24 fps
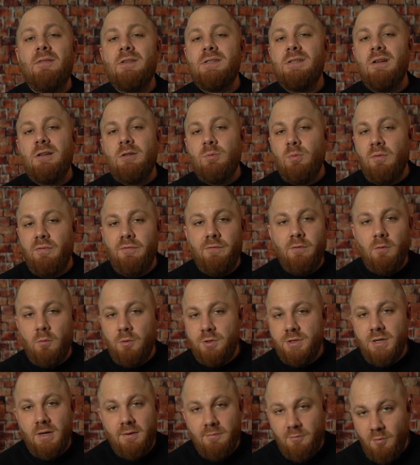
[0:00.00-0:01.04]
this out to a full
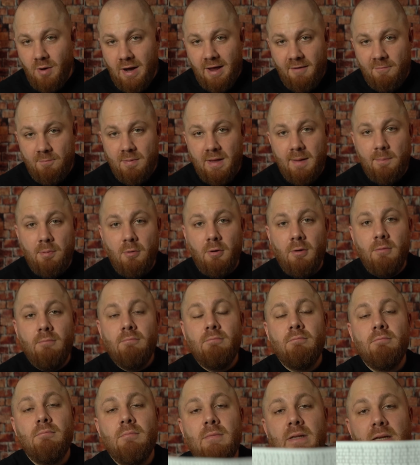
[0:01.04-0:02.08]
sheet of graph paper,
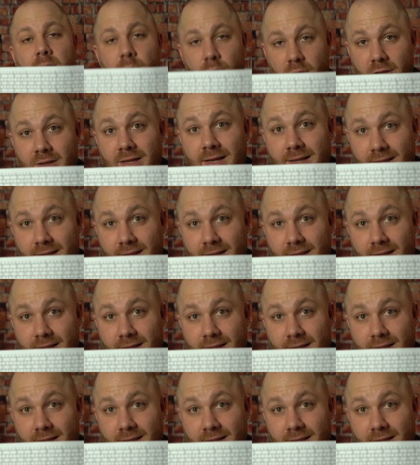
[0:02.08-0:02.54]
it would look like